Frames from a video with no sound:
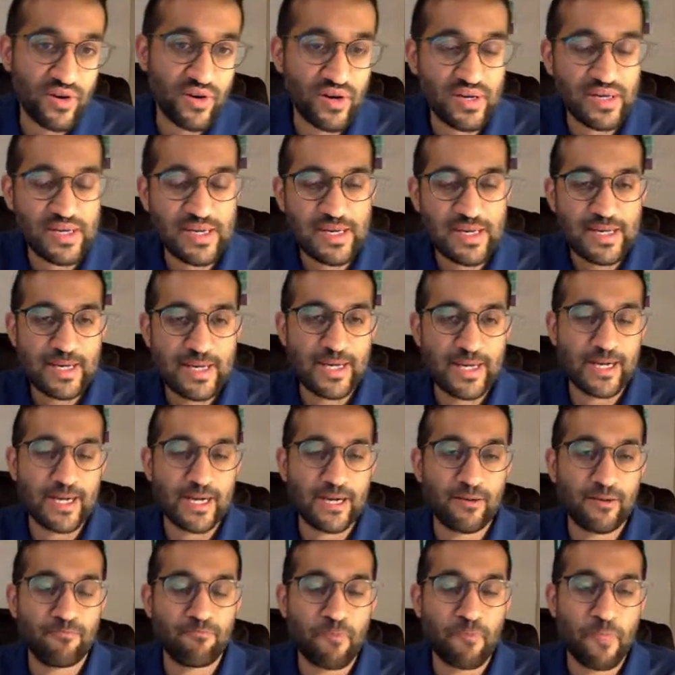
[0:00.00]

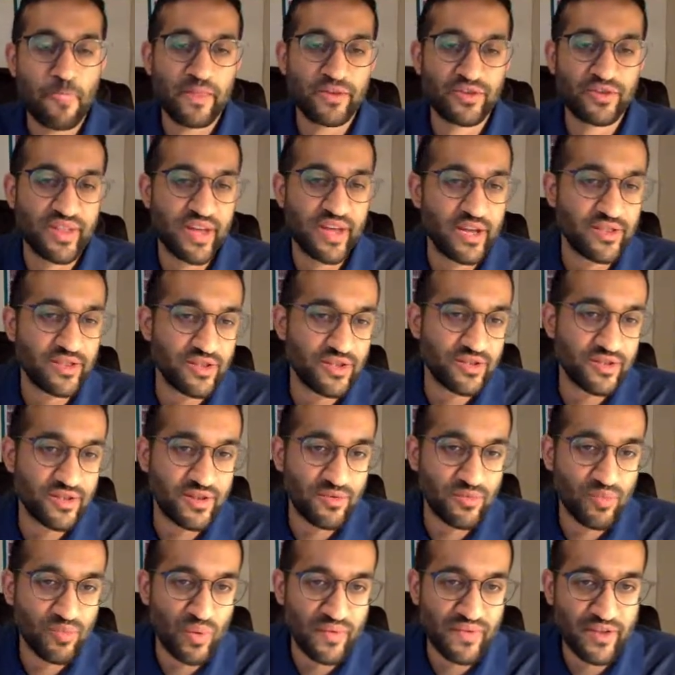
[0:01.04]
so that the one
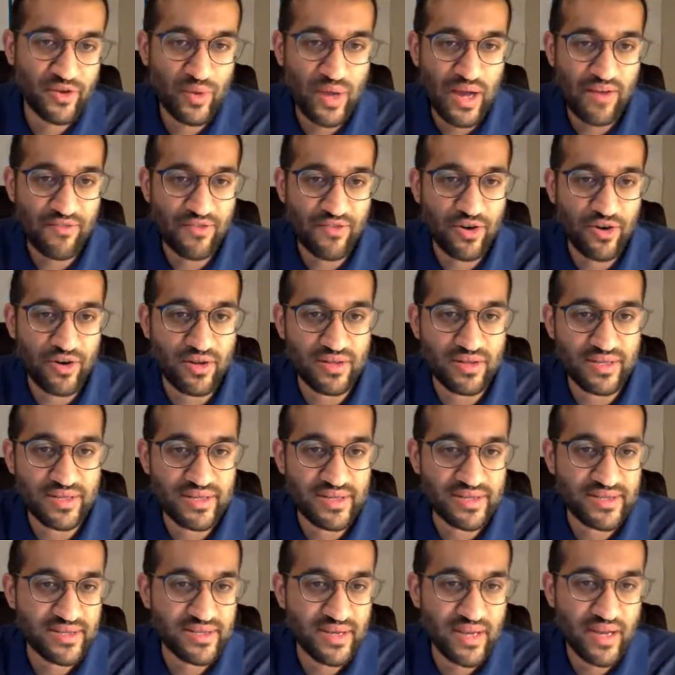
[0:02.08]
that you have currently doesn't
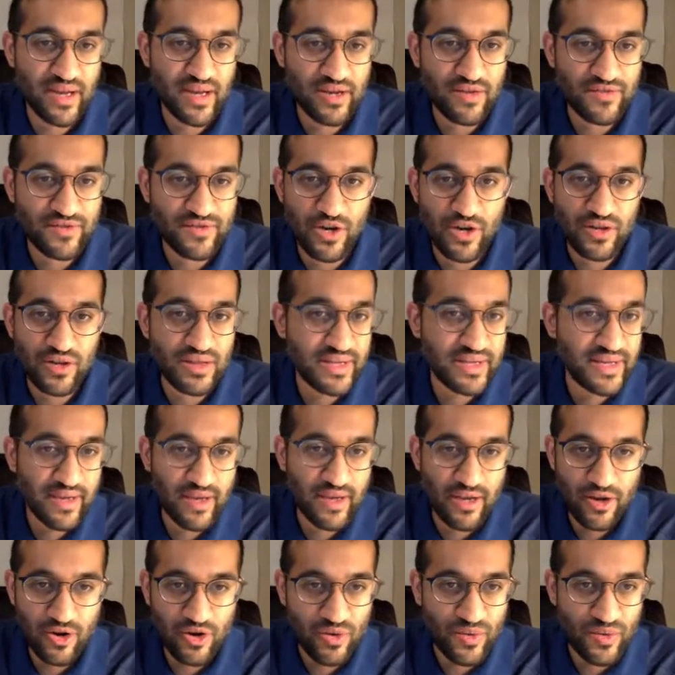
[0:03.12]
kind of start leaking, or
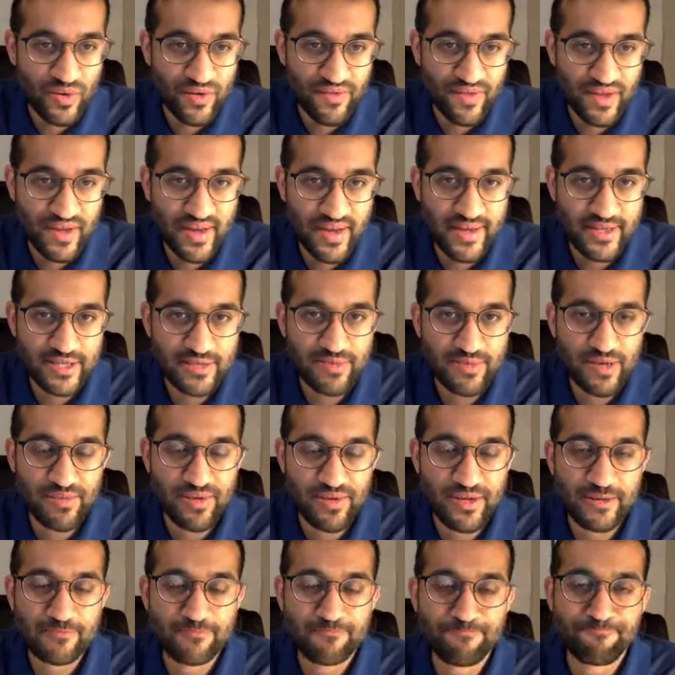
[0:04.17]
whatever the case may be.
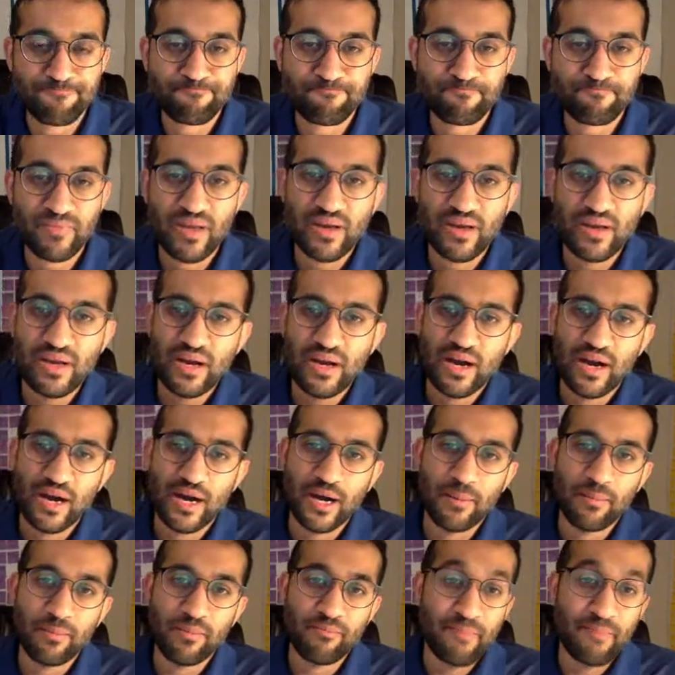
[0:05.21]

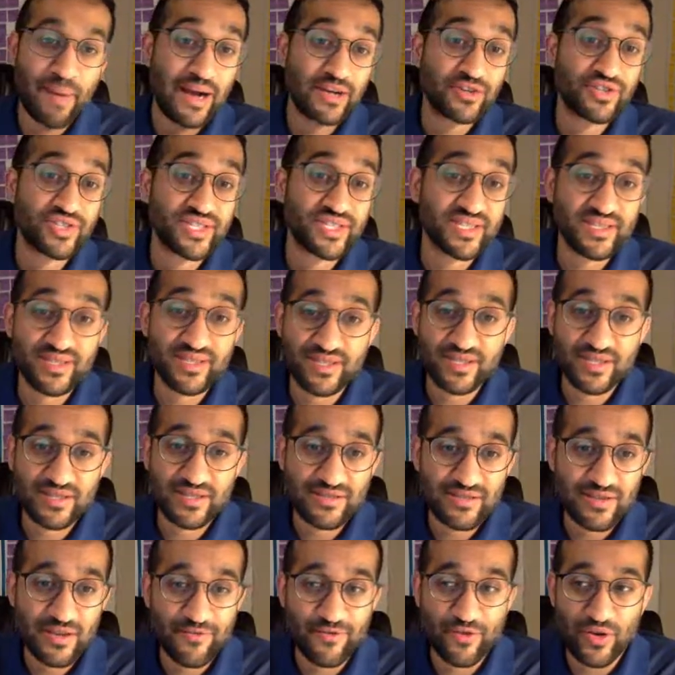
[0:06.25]
Mattresses, if
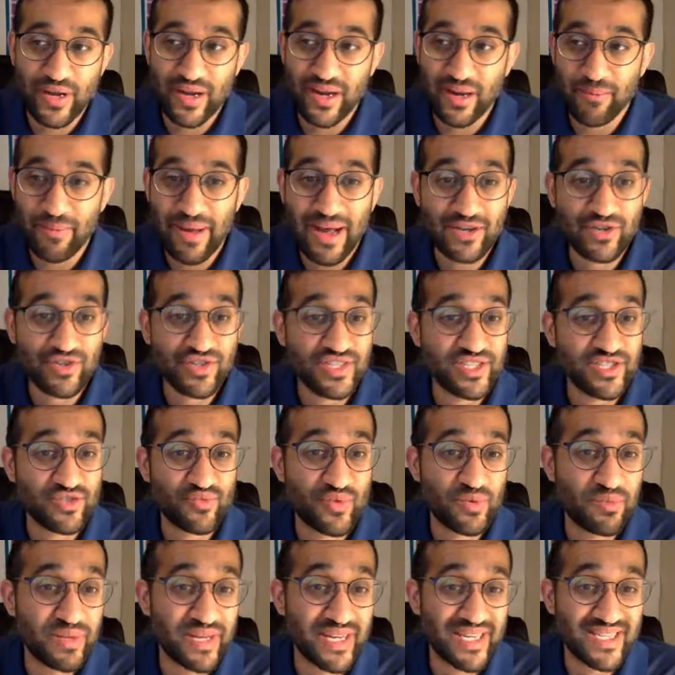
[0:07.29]
you're getting mattresses
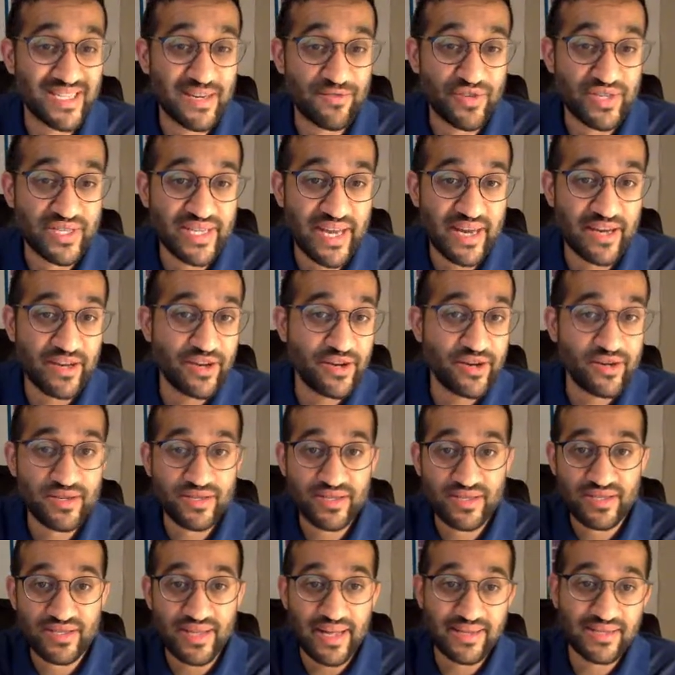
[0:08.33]
replaced every 10 years,
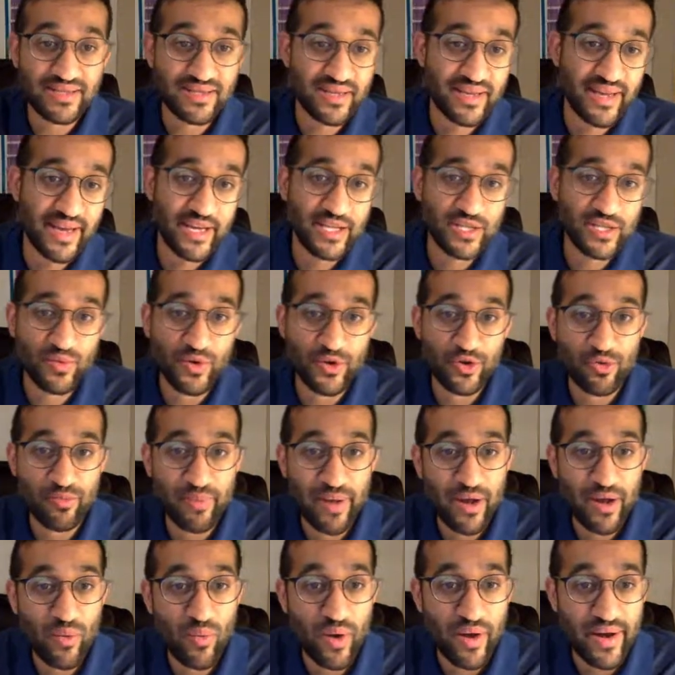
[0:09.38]
that's the case where you might
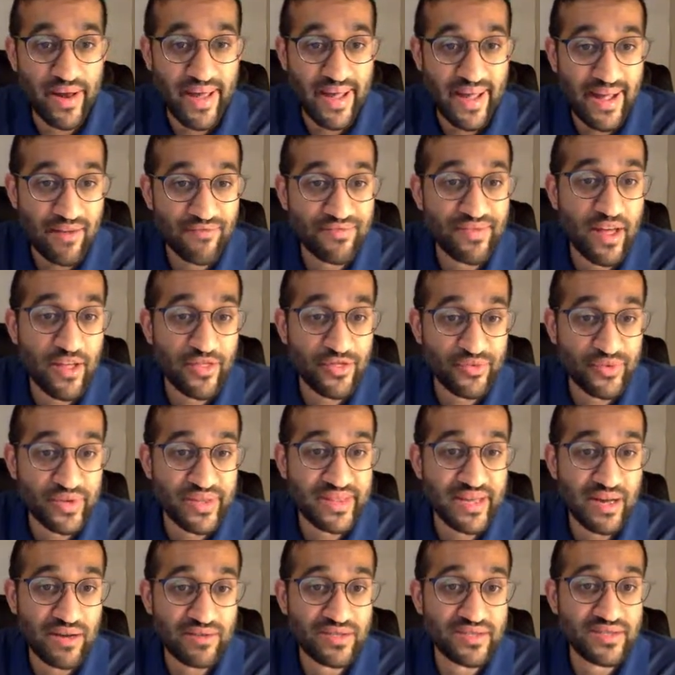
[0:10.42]
want to have that
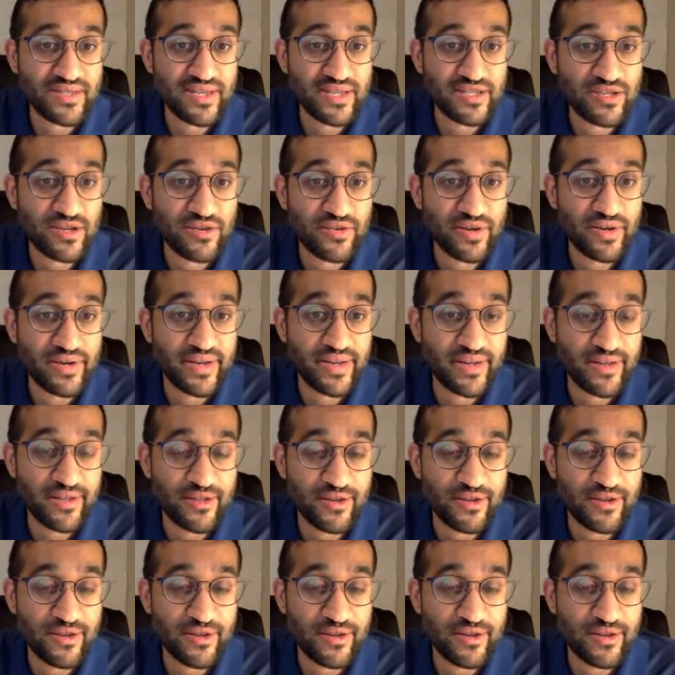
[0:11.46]
3,600 day alert.